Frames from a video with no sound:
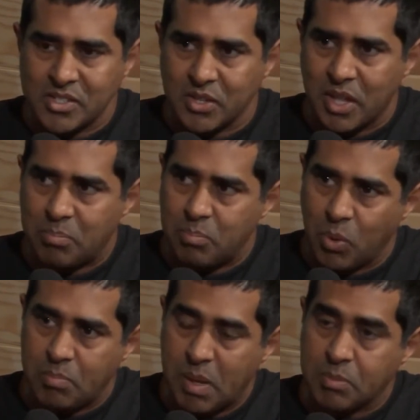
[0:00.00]
So that
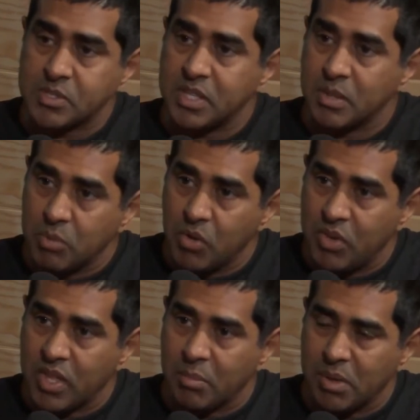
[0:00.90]
when people see the
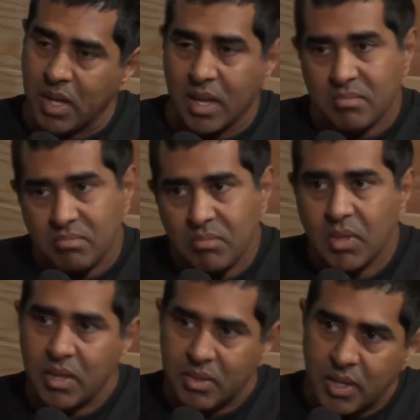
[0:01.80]
movie, they'll be like,
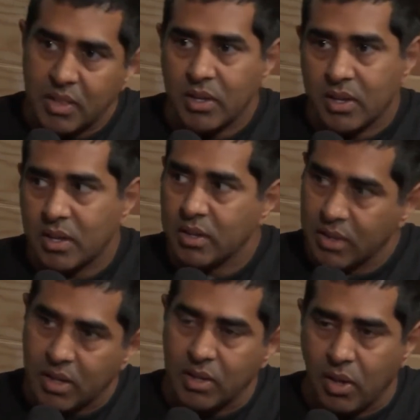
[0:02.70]
they look a
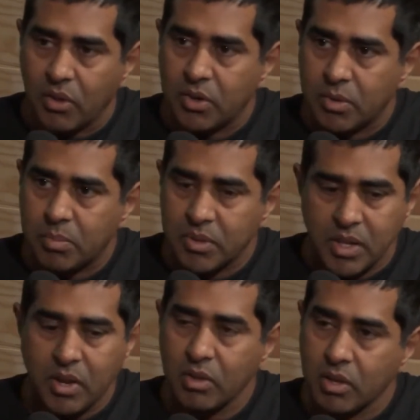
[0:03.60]
little older, but
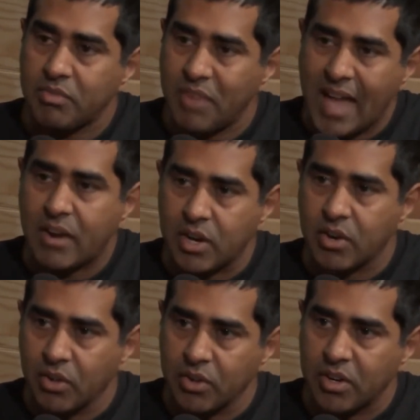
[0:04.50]
they don't look fatter and older.